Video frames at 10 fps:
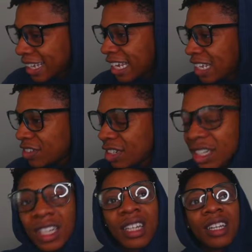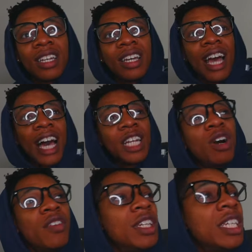can't even, how do
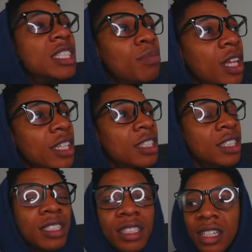I even explain this?